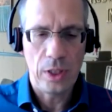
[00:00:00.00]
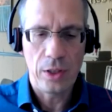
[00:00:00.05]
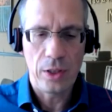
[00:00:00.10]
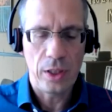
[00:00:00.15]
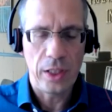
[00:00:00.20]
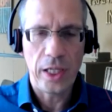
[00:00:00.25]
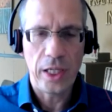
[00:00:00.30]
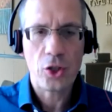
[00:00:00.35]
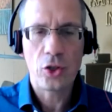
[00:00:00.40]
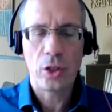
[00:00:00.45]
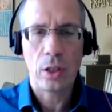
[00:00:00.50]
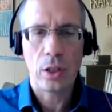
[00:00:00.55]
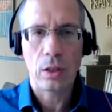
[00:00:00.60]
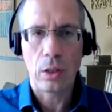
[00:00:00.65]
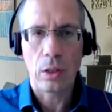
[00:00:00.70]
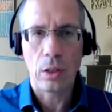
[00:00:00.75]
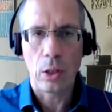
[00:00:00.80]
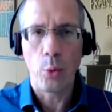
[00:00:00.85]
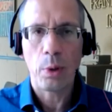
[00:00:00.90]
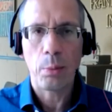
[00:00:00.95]
international
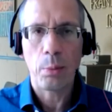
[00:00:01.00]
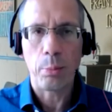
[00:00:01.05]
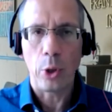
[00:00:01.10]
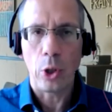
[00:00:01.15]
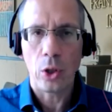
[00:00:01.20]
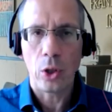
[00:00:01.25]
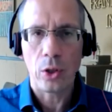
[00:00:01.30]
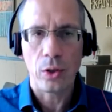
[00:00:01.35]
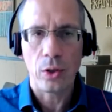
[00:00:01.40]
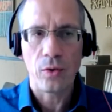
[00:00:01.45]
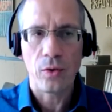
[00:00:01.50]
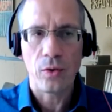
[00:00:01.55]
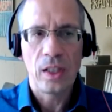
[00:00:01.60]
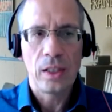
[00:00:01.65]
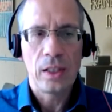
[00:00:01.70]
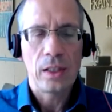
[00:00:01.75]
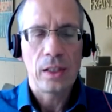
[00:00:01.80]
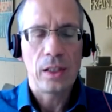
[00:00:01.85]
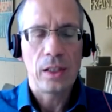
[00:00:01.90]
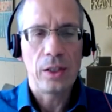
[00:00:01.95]
global bonds,
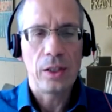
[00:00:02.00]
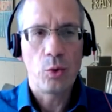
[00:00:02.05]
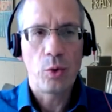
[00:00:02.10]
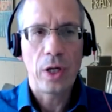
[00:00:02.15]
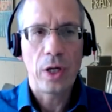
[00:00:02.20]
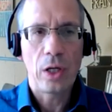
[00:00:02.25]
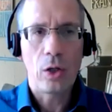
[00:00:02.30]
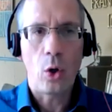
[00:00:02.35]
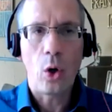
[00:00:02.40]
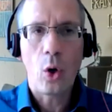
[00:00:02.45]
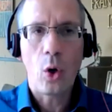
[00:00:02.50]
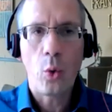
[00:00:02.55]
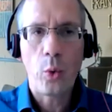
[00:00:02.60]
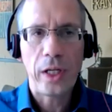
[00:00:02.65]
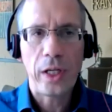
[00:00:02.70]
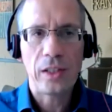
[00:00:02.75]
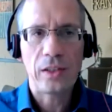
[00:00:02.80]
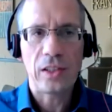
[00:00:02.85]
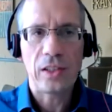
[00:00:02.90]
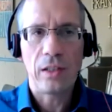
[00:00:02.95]
you can
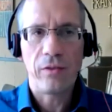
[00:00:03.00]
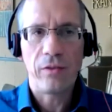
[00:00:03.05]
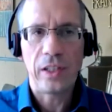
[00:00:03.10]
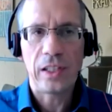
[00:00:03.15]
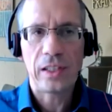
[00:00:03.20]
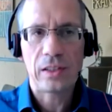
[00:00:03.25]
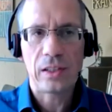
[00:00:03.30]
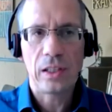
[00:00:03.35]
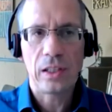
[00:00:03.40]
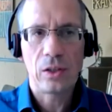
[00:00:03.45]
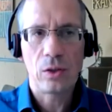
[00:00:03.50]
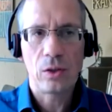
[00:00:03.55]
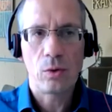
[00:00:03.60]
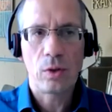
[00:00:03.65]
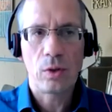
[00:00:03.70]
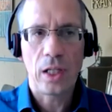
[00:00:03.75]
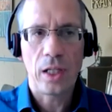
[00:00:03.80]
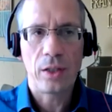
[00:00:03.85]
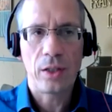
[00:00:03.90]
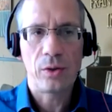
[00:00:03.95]
always invest into
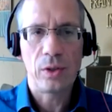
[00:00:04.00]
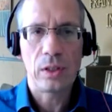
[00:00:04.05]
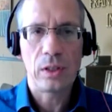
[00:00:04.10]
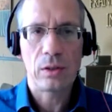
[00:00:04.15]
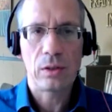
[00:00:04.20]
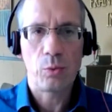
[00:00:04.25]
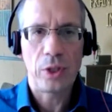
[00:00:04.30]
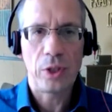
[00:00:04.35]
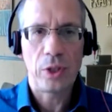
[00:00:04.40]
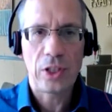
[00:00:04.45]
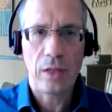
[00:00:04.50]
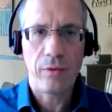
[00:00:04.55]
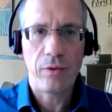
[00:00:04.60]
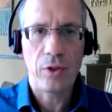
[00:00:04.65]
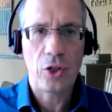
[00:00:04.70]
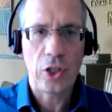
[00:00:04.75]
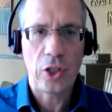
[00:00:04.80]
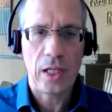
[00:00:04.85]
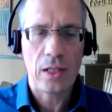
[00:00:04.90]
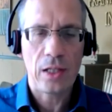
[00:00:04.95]
countries which have a
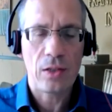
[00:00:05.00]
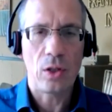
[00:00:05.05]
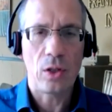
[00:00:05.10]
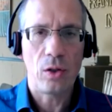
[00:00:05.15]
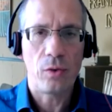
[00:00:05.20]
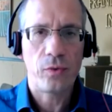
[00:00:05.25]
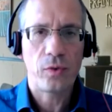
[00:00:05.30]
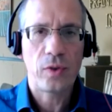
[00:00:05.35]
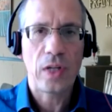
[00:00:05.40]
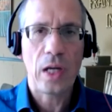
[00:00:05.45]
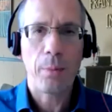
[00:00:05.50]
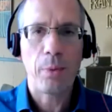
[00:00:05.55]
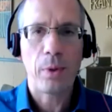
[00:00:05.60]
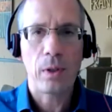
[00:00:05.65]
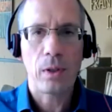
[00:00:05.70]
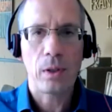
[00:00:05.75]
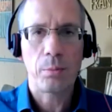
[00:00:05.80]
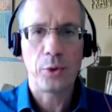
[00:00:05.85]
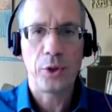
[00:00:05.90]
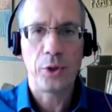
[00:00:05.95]
chance of
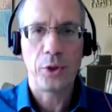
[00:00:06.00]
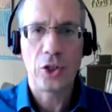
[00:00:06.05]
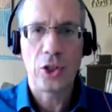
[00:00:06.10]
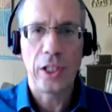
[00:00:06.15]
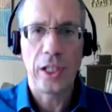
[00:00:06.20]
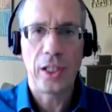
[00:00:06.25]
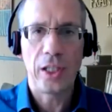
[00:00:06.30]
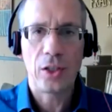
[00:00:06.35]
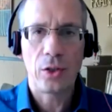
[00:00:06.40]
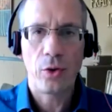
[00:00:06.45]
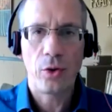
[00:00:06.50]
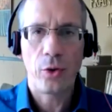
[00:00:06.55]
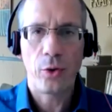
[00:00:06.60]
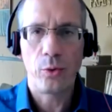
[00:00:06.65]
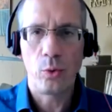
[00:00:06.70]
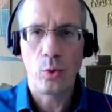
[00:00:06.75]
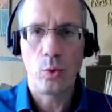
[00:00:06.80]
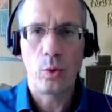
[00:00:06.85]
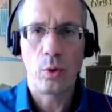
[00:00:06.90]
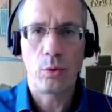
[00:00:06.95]
capital appreciation
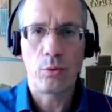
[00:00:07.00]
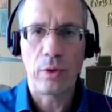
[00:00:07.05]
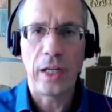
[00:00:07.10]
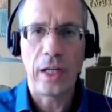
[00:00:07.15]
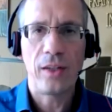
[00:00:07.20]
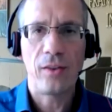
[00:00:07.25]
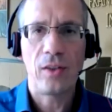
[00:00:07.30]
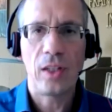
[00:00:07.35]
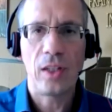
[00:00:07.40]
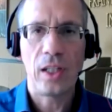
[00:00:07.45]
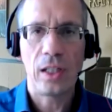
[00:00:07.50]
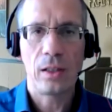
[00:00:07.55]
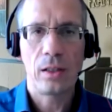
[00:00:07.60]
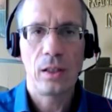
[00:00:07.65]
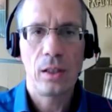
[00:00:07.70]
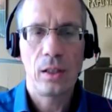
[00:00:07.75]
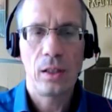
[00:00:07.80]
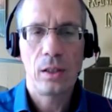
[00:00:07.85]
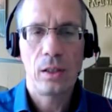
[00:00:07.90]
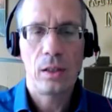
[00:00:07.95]
through rising
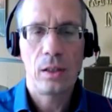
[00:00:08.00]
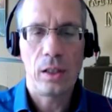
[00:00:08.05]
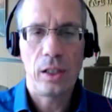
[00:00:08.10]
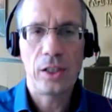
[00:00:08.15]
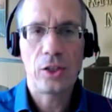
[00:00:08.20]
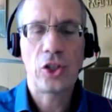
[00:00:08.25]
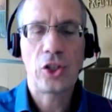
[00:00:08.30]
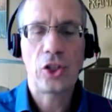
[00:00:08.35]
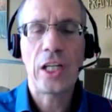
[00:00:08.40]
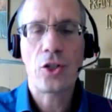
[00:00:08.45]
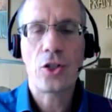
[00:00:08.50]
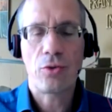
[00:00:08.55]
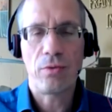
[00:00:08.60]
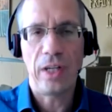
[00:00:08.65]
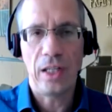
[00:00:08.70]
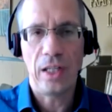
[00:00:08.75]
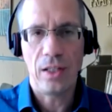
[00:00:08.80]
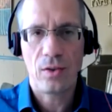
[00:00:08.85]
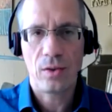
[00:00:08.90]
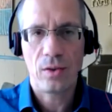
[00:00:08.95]
exchange
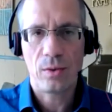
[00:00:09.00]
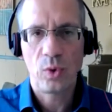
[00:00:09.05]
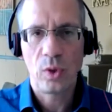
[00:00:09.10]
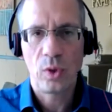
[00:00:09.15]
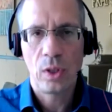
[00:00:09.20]
rates,